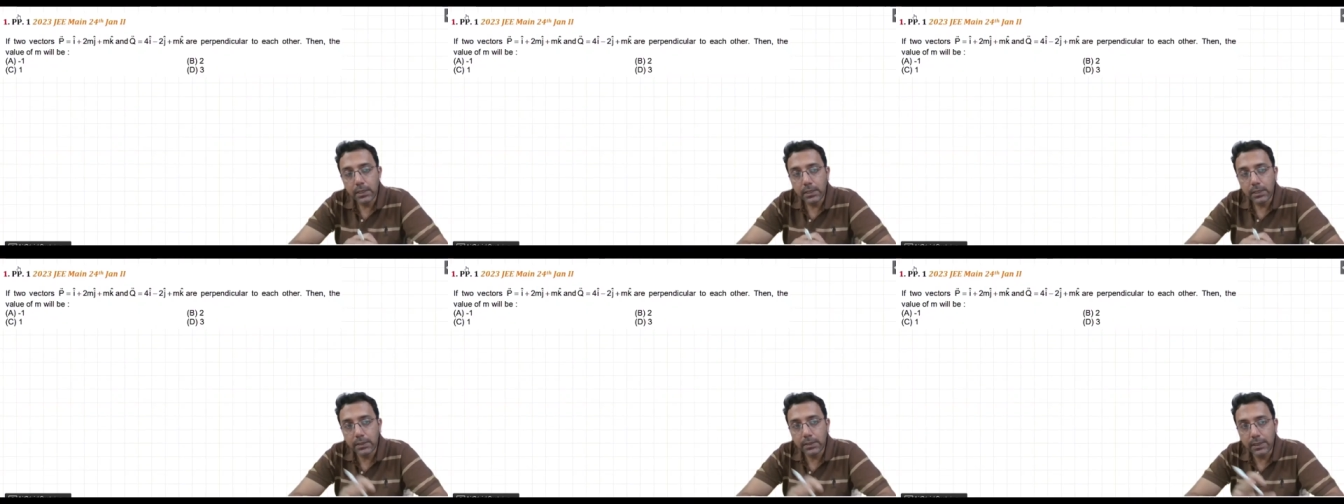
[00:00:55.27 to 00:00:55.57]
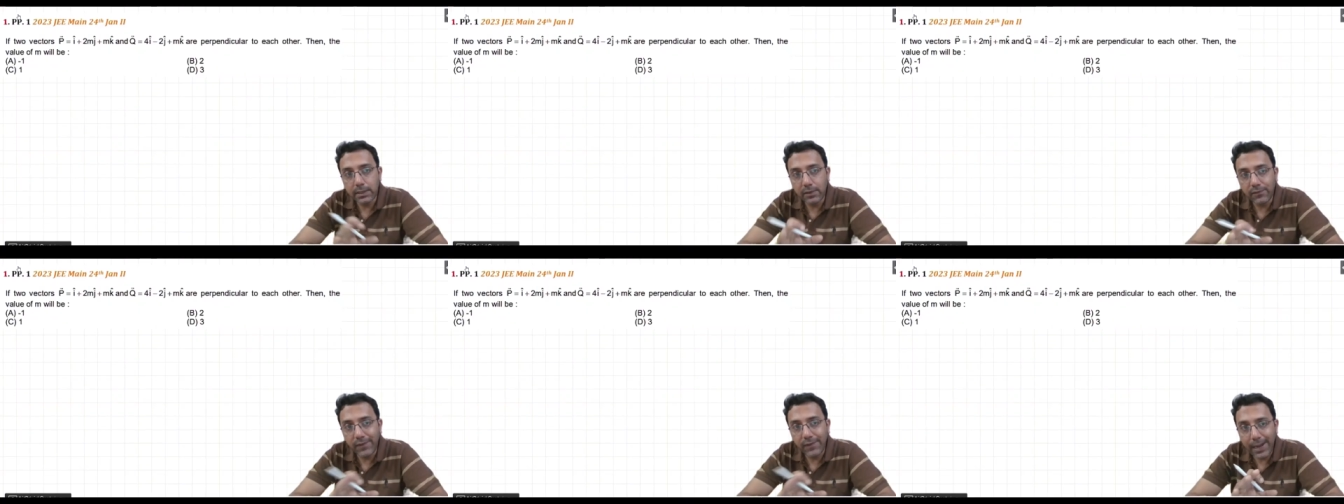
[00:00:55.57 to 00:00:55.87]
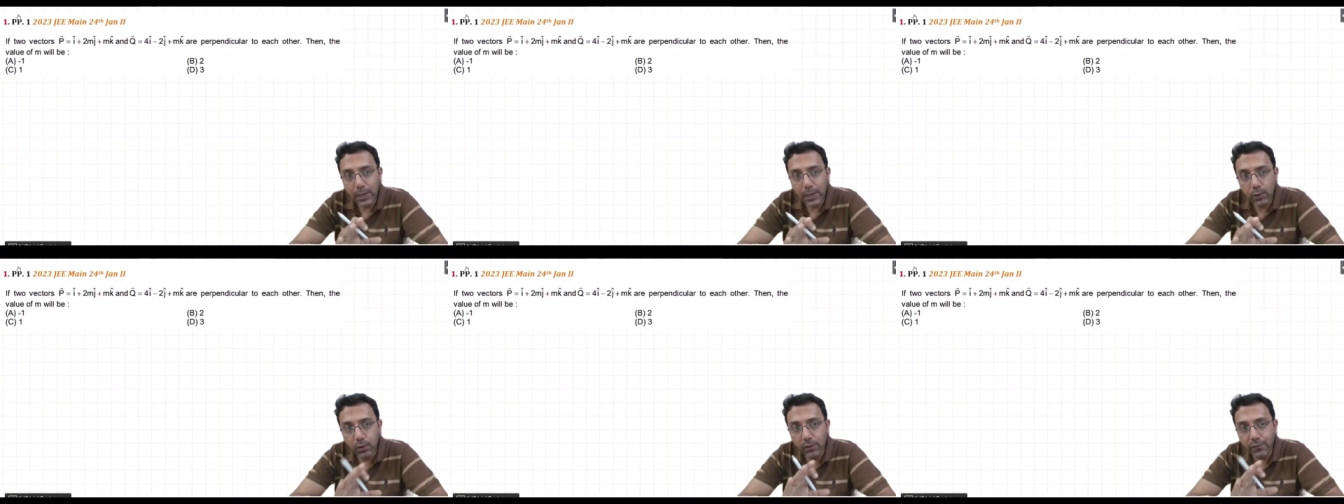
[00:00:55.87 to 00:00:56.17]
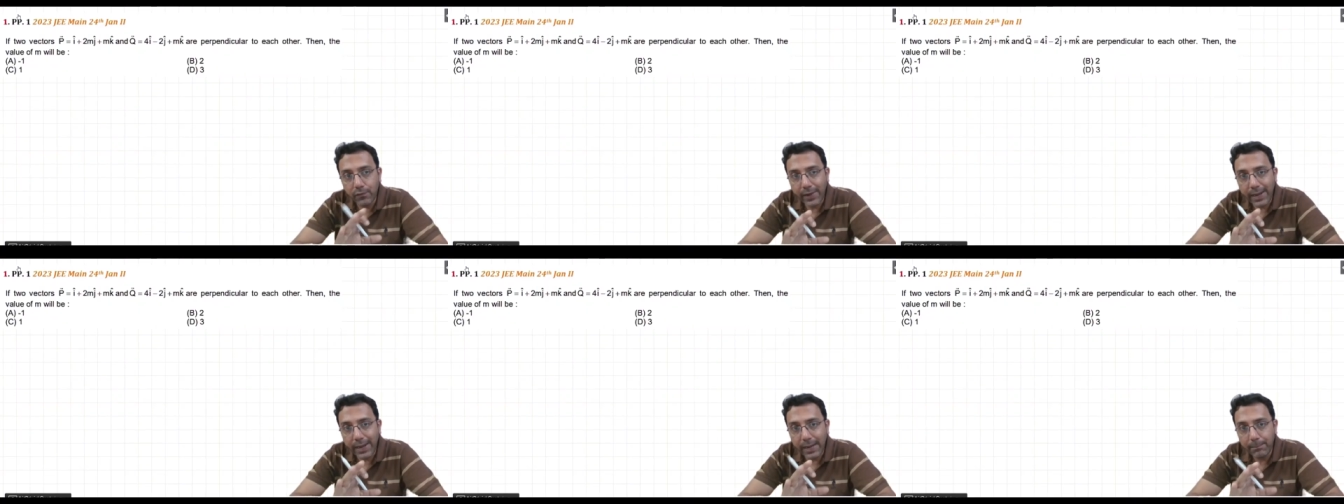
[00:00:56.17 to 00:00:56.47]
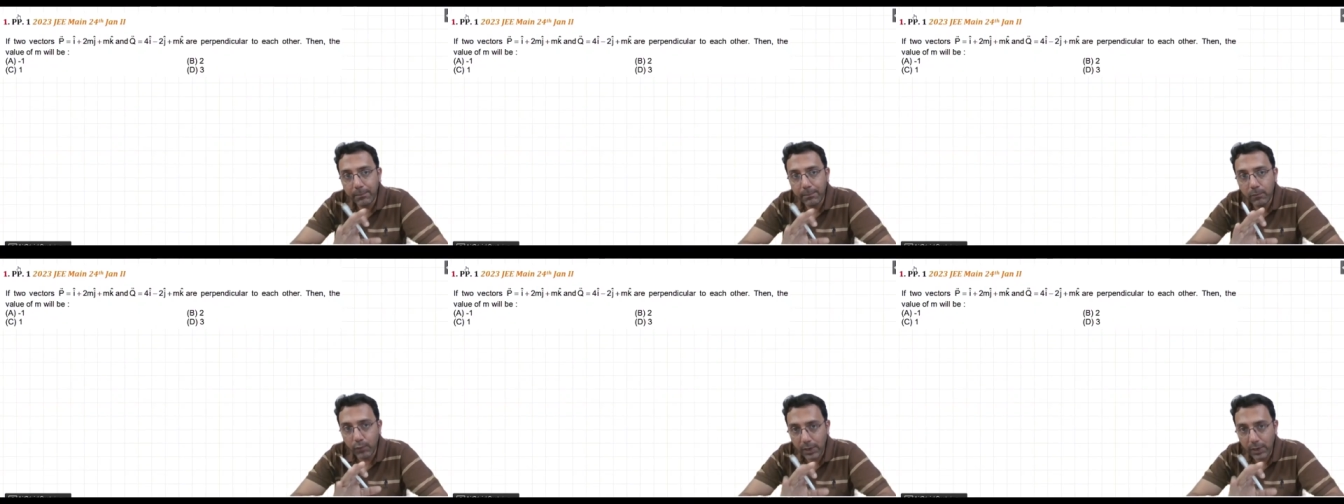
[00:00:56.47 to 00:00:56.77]
then the value of
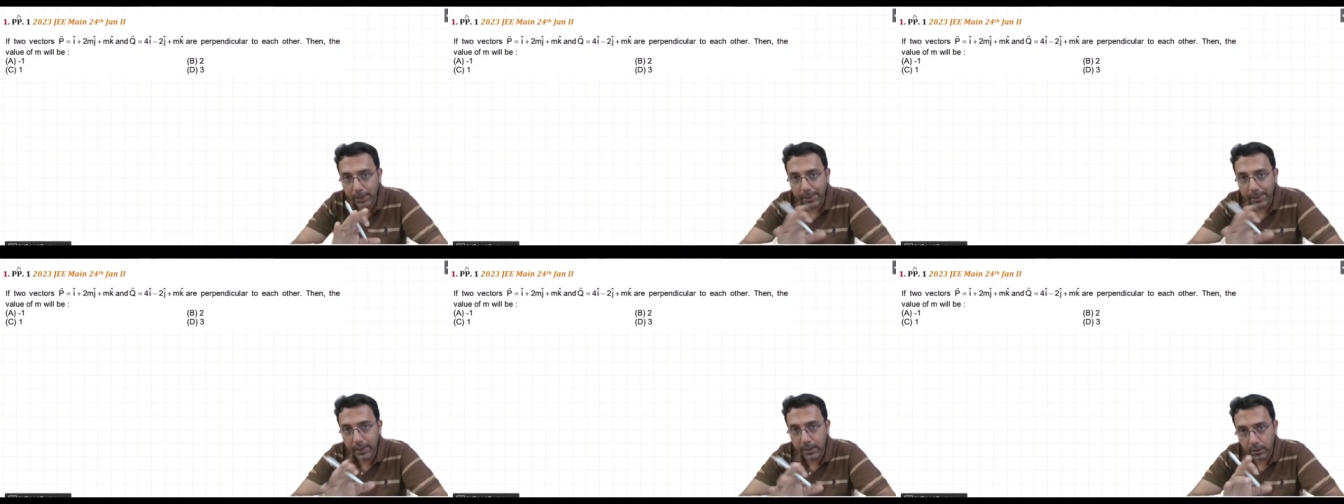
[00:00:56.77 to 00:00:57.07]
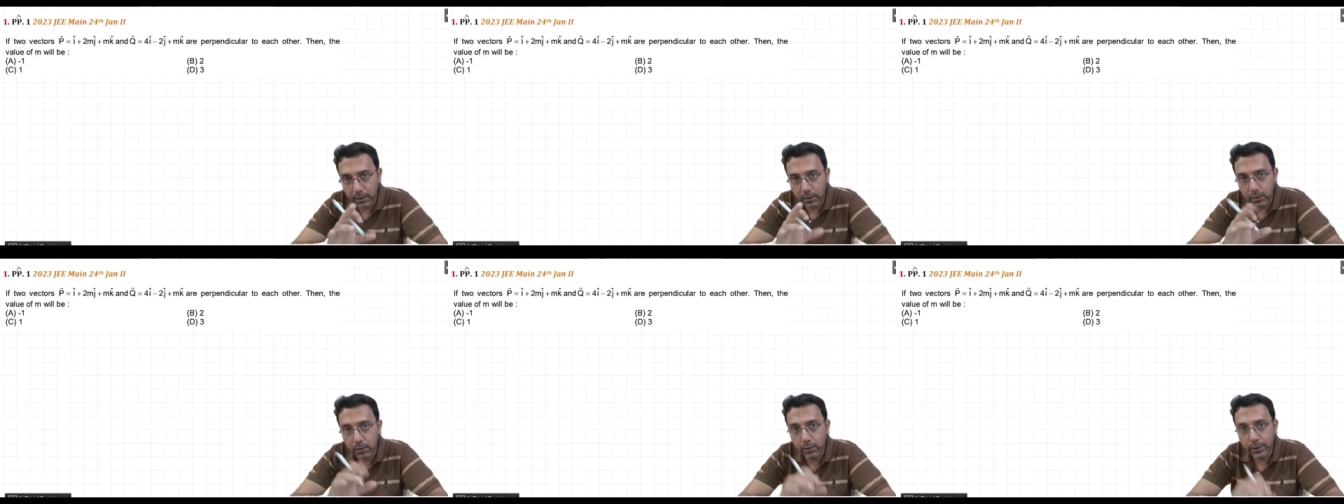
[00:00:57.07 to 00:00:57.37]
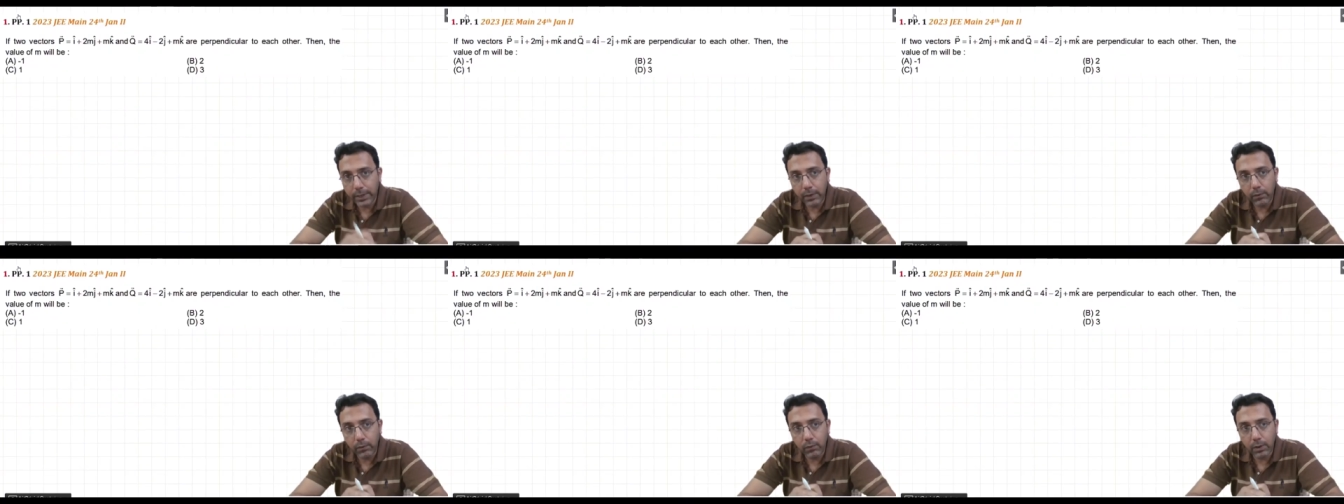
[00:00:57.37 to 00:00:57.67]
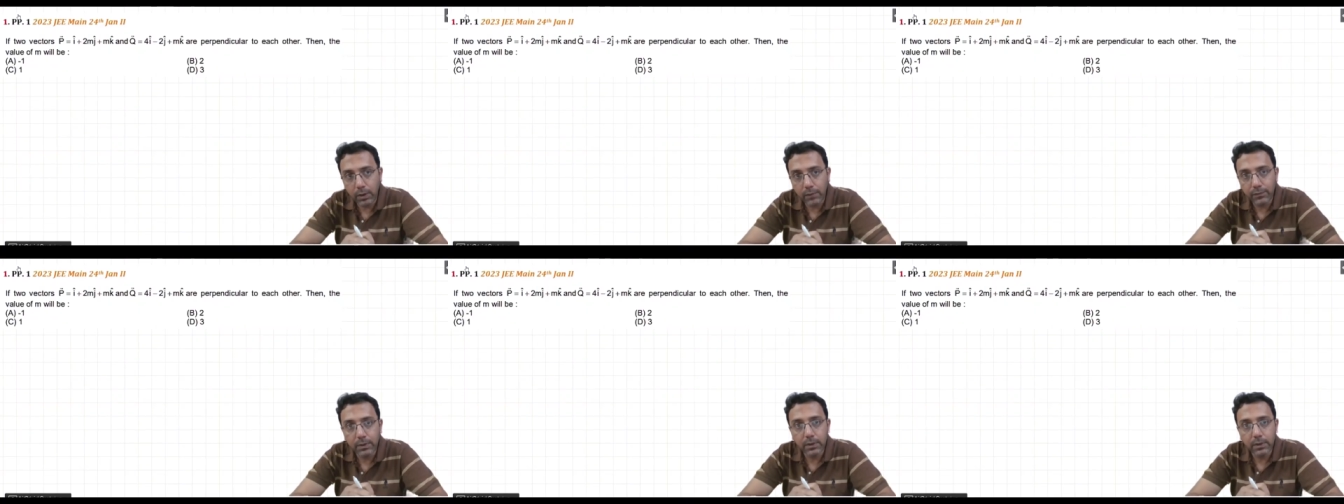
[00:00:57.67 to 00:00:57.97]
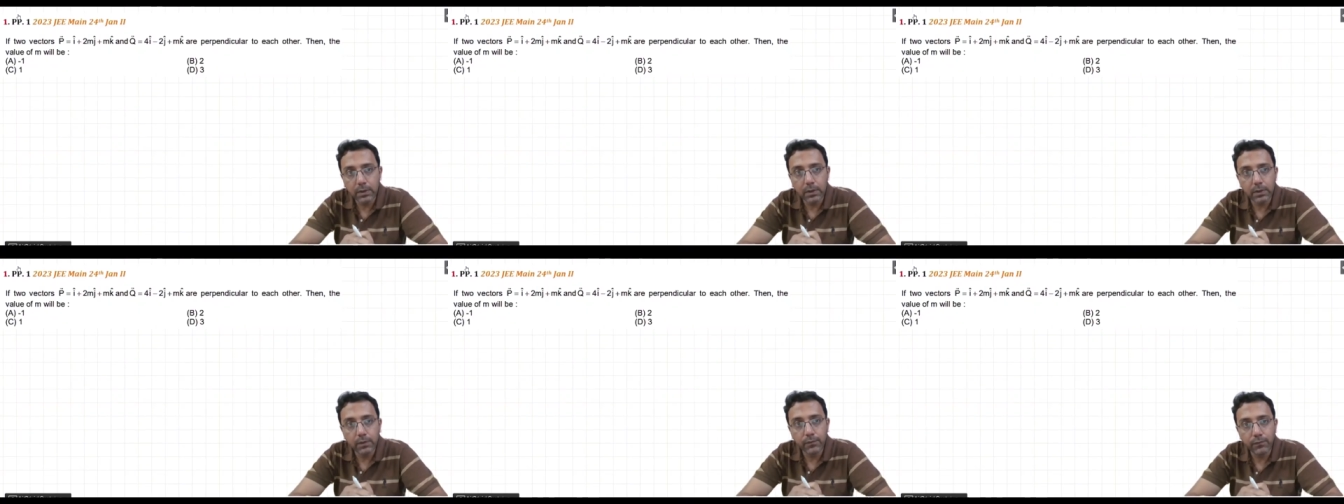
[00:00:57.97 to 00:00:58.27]
m will be, okay, one of
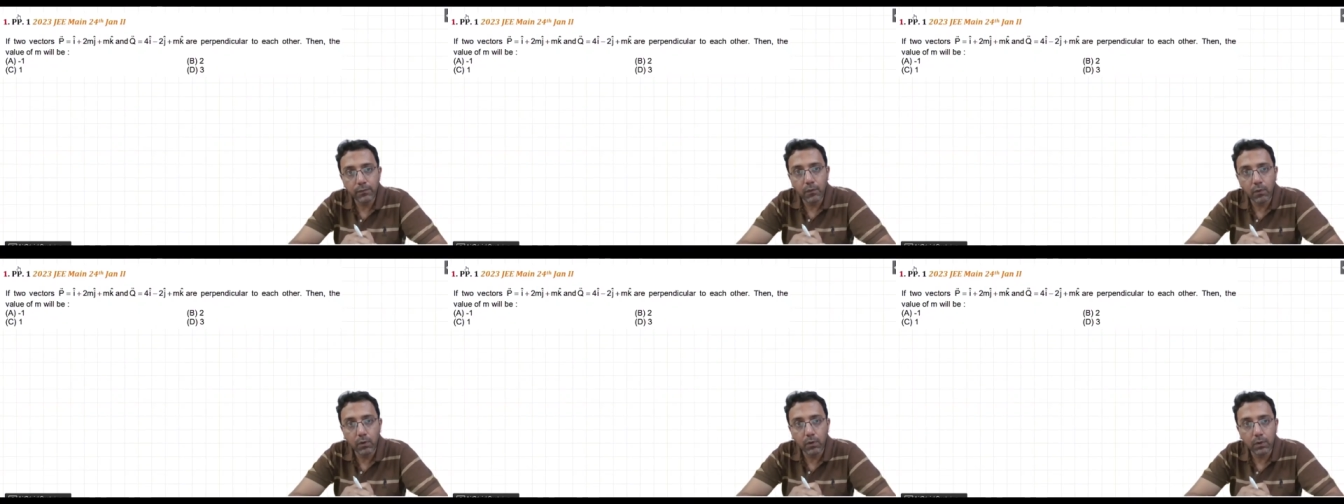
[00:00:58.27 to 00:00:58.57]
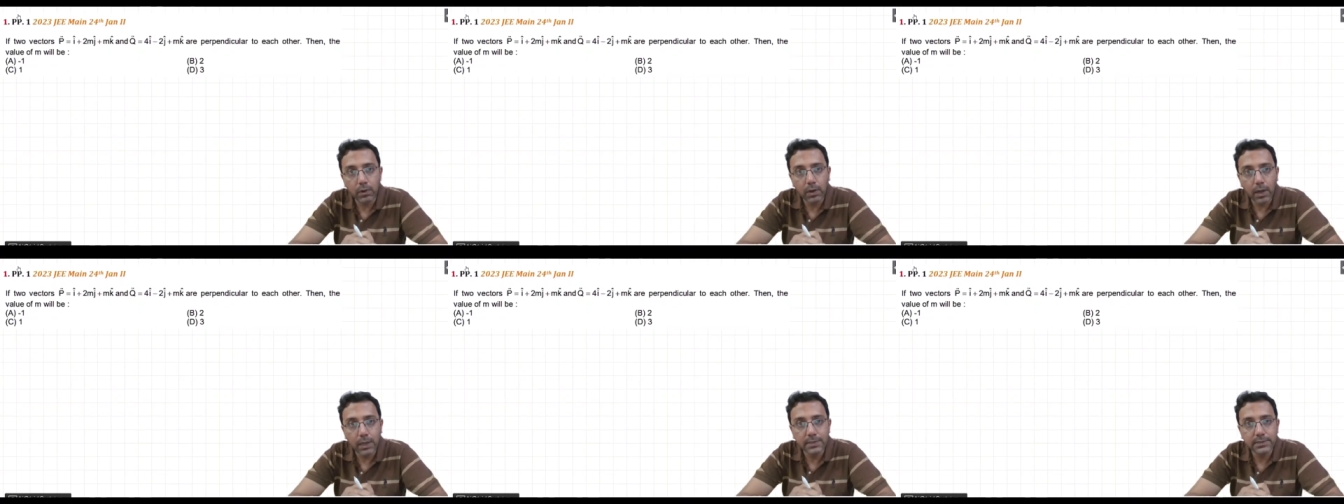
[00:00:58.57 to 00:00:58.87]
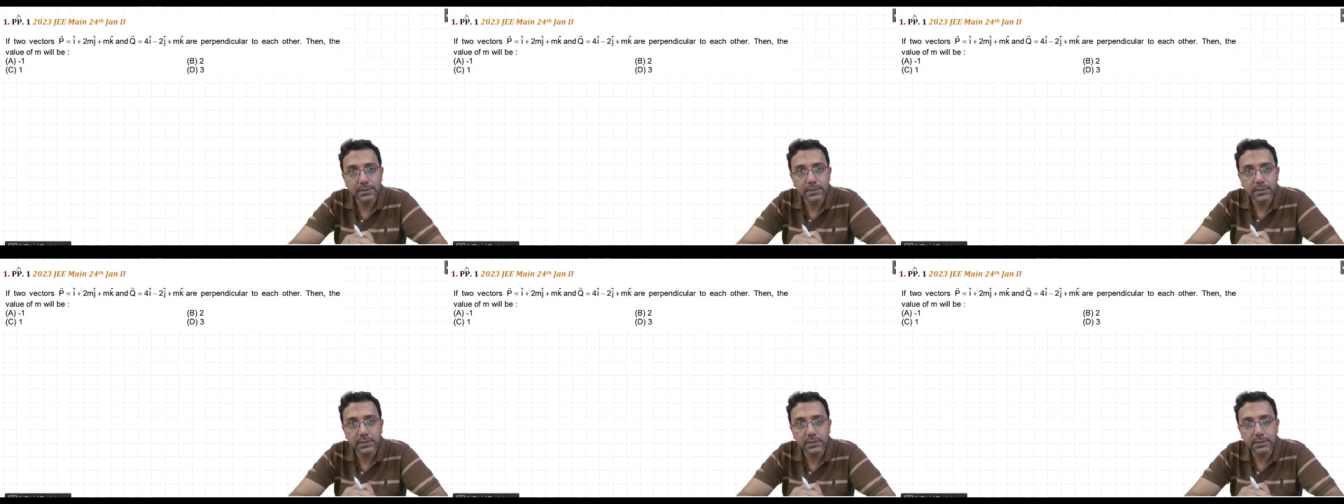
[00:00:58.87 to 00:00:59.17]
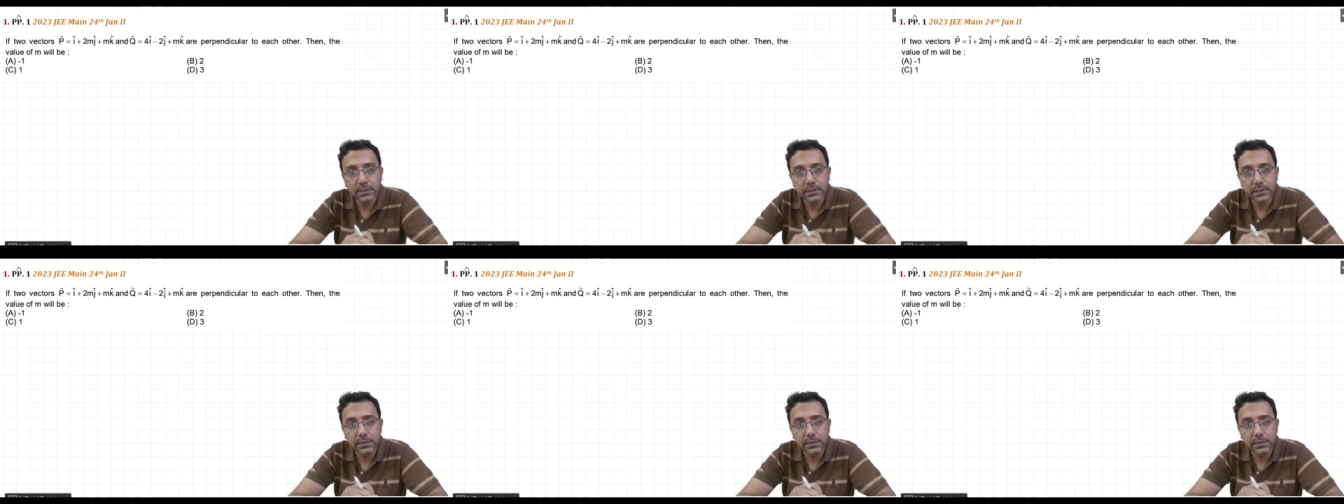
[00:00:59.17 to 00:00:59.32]
the 4 answers,